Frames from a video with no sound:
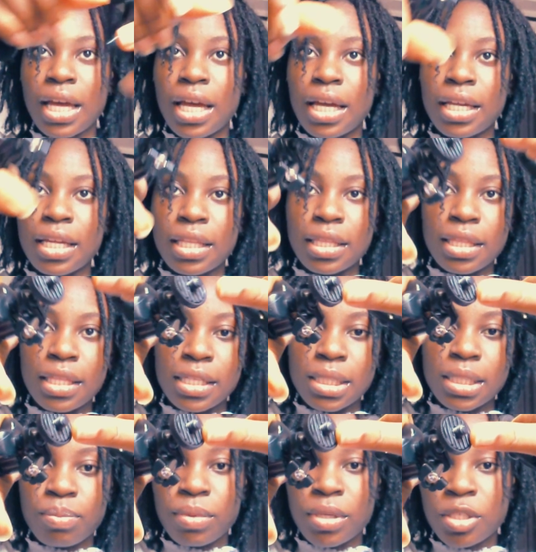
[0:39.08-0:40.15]
and
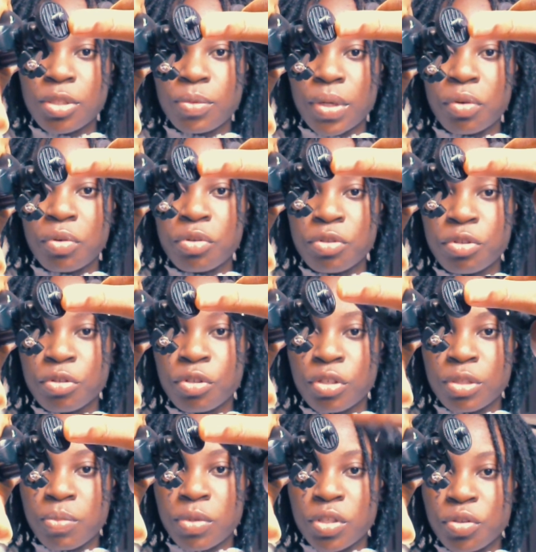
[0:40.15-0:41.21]
this place. We are going to
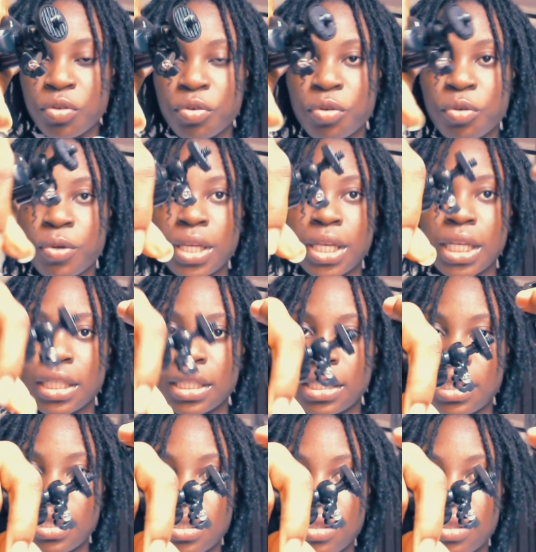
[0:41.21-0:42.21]
just be screwing it.